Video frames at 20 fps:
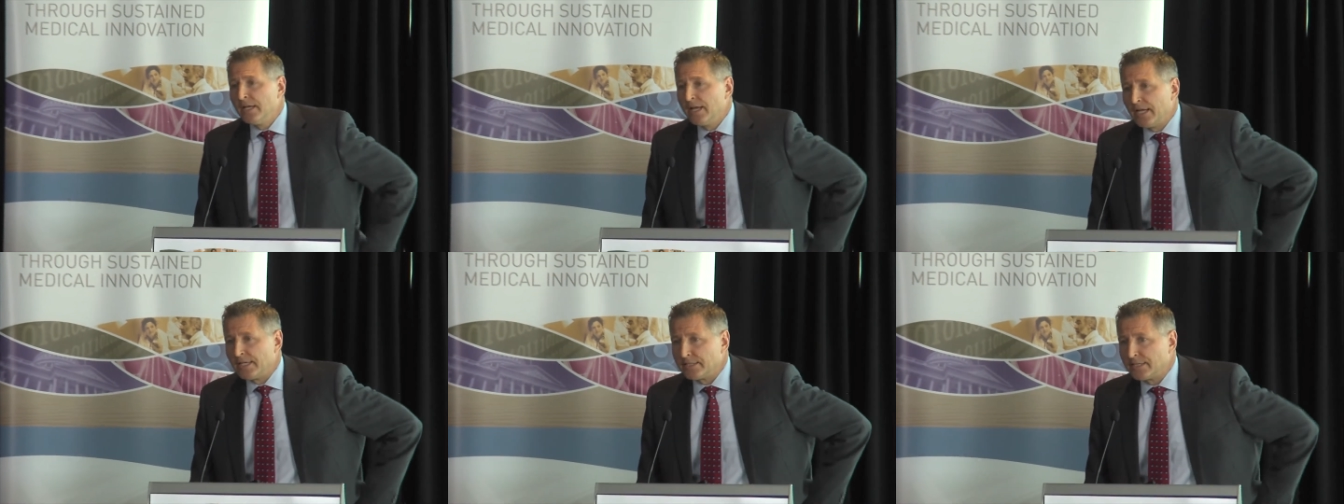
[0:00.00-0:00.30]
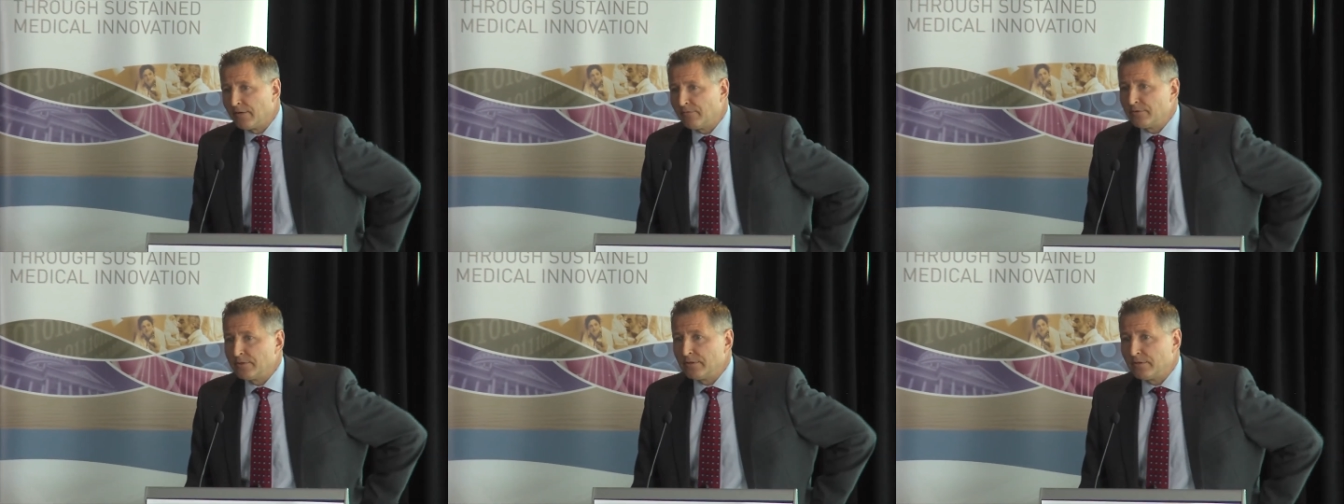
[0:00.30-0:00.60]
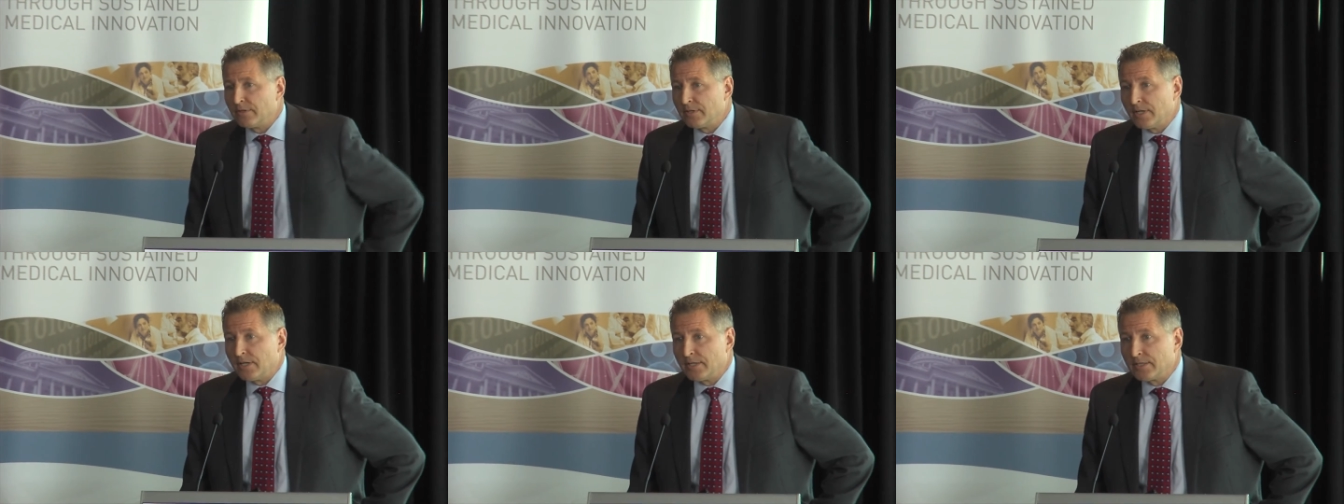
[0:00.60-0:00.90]
and
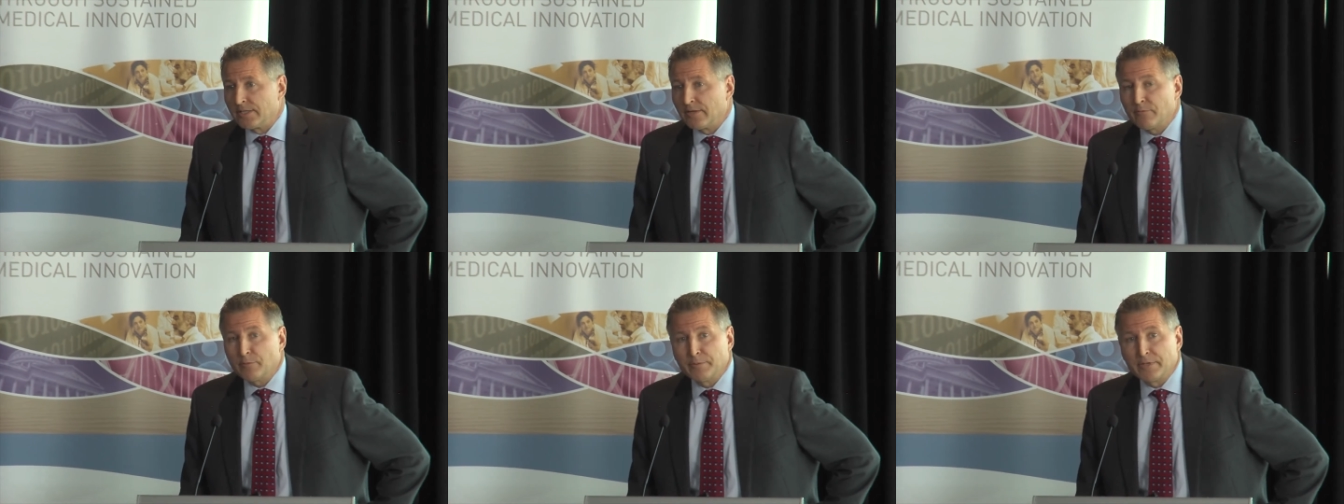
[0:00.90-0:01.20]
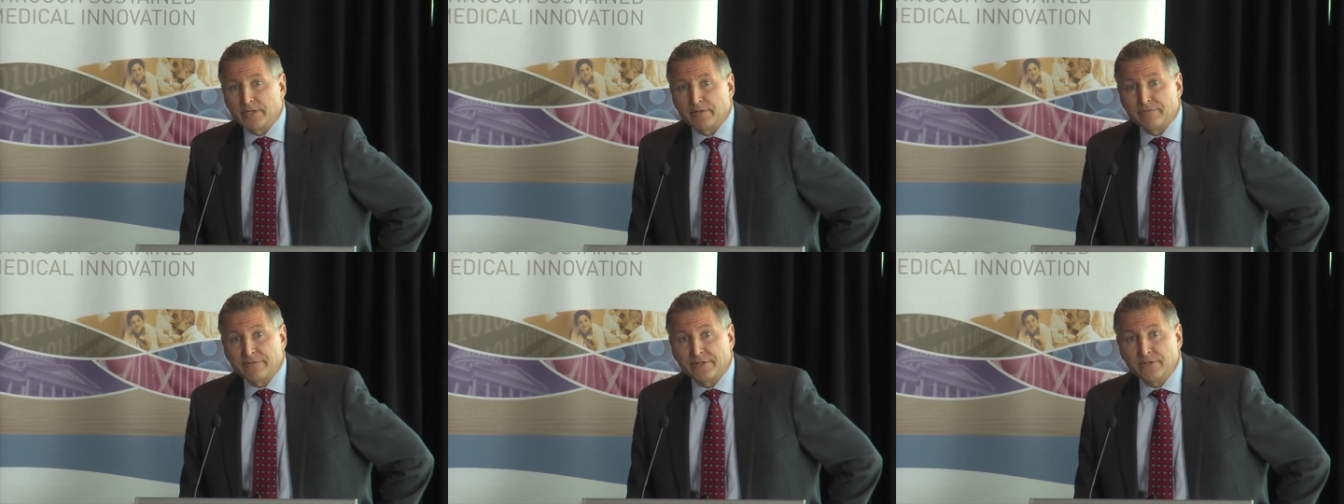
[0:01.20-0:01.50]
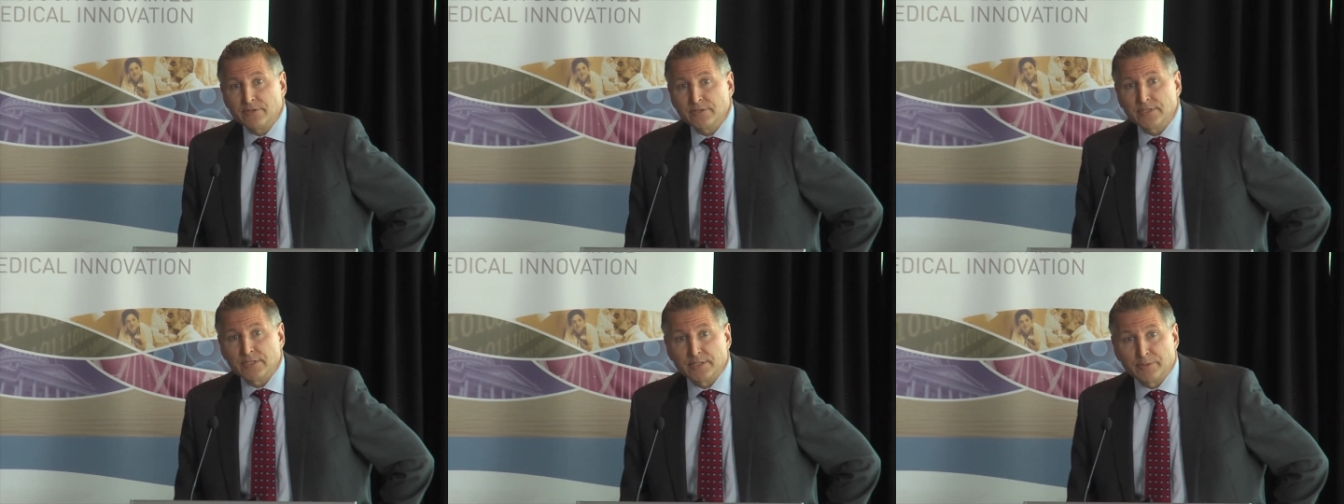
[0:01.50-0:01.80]
Government
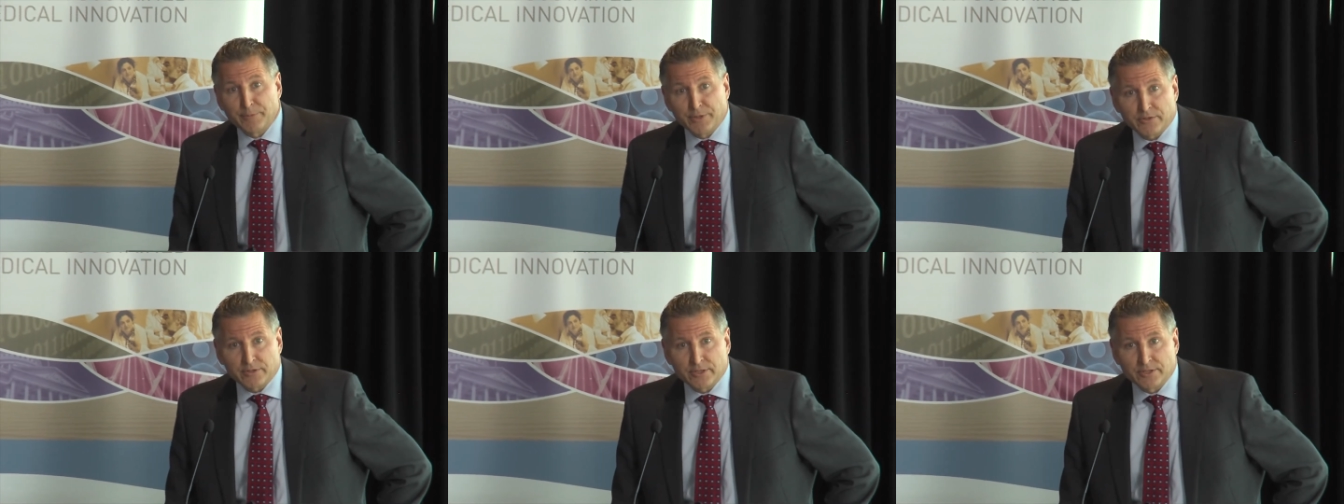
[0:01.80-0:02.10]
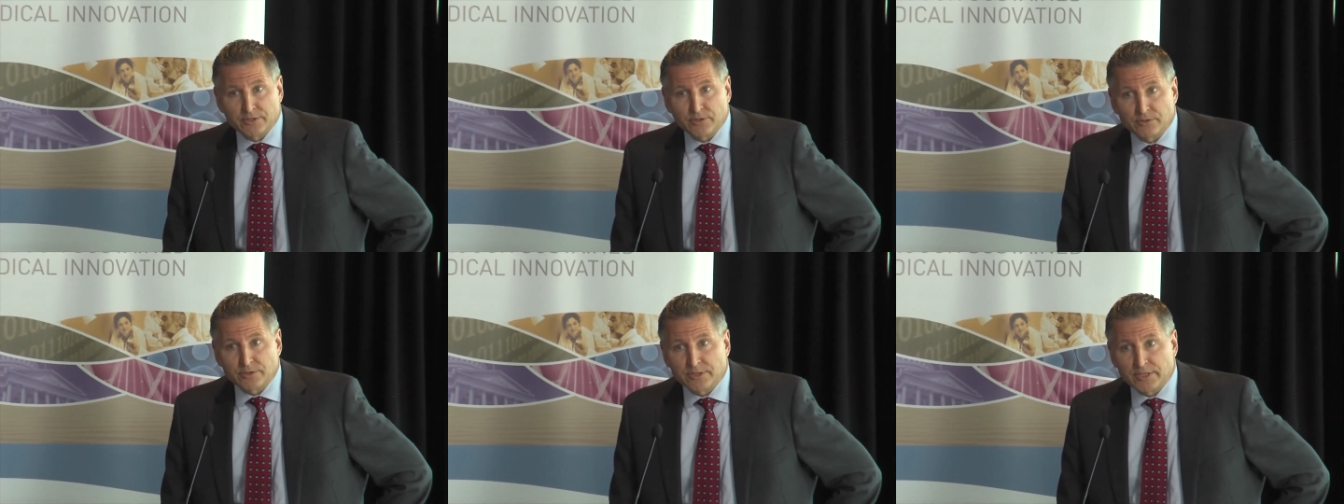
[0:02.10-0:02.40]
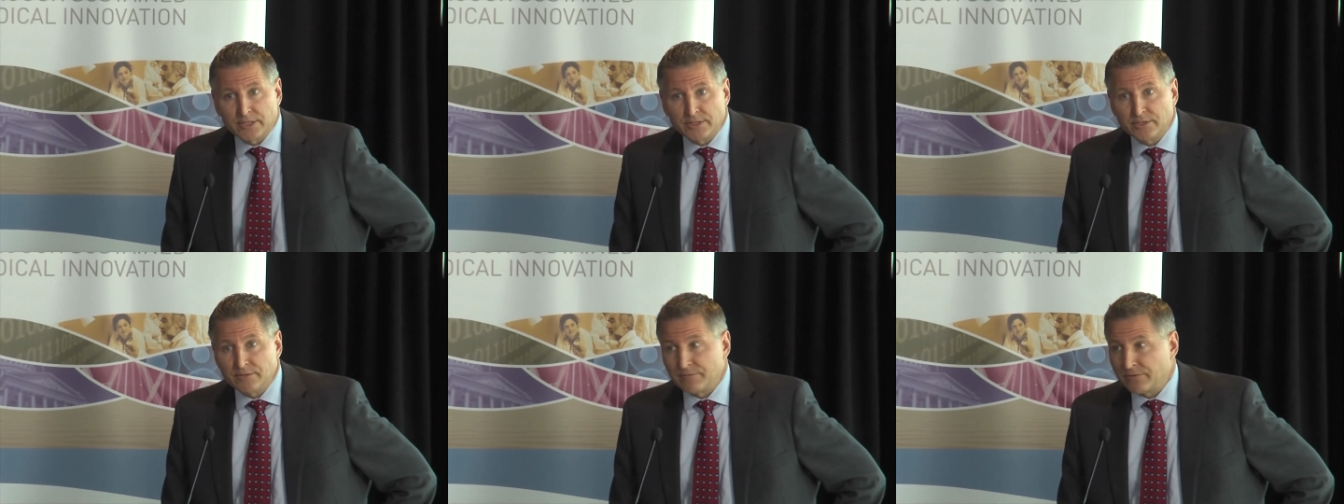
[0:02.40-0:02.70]
Affairs at the American
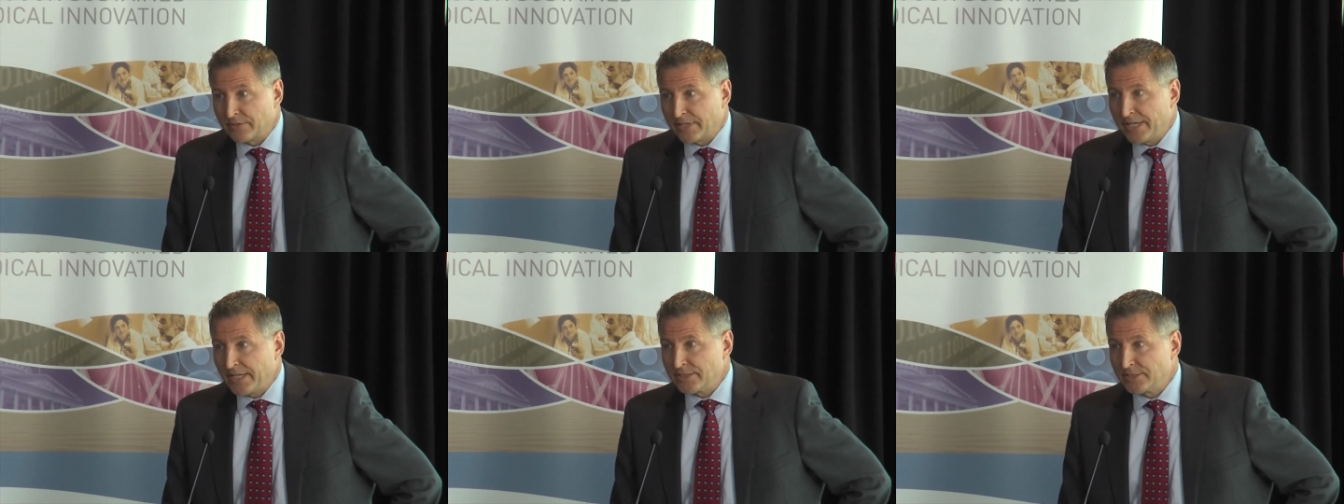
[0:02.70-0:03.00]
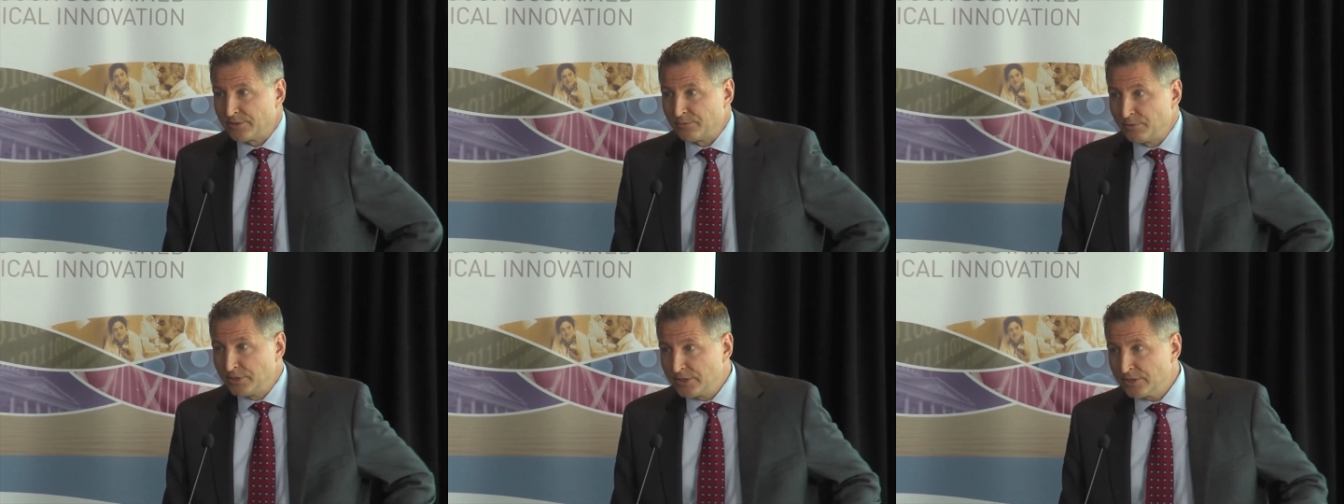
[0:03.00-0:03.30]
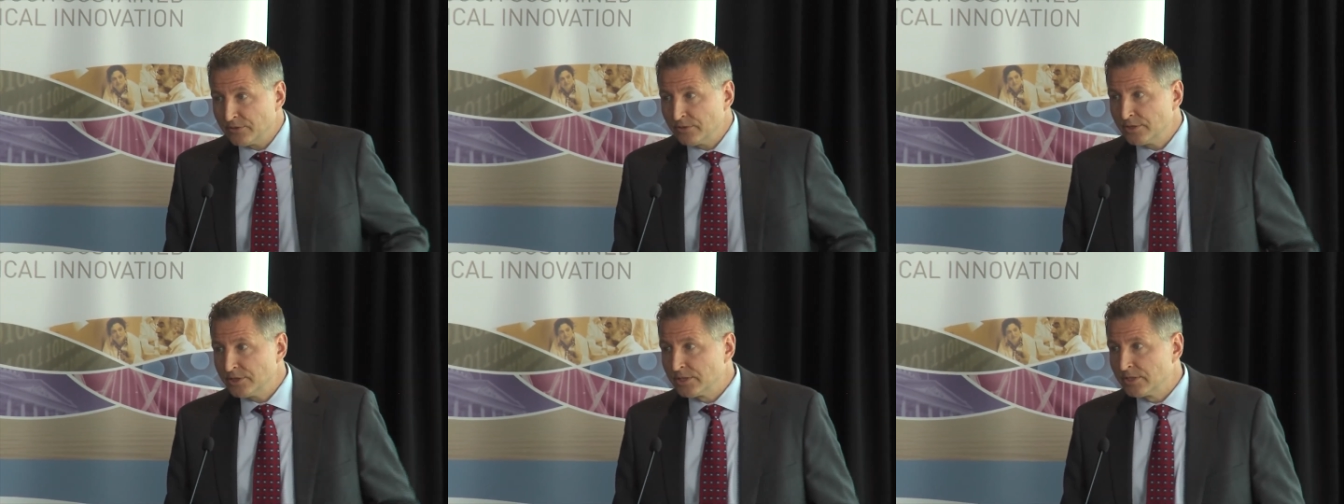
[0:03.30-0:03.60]
Association for Cancer
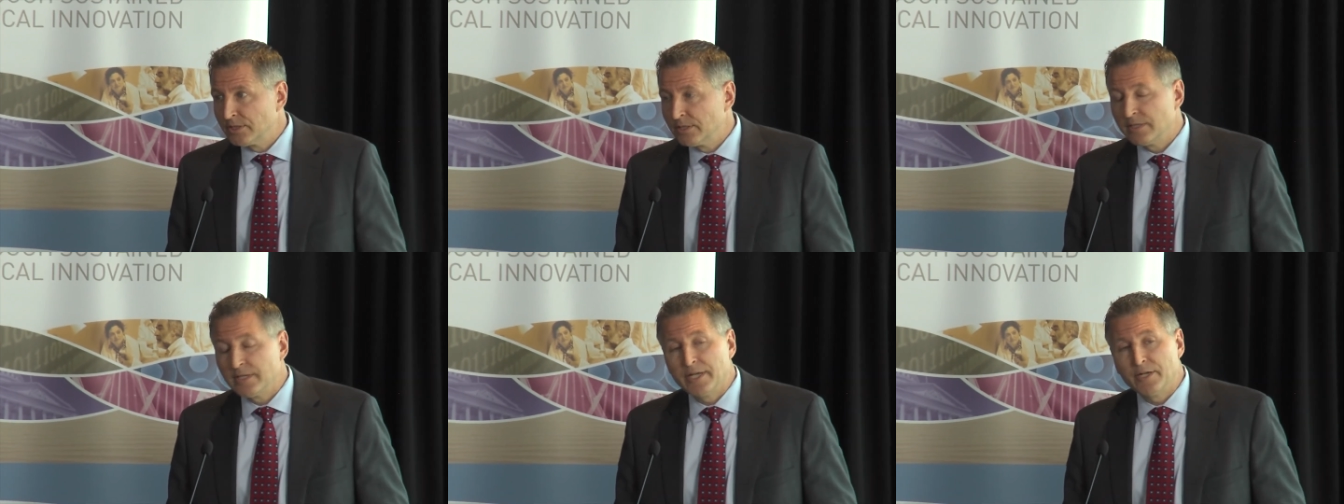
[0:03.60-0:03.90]
Research.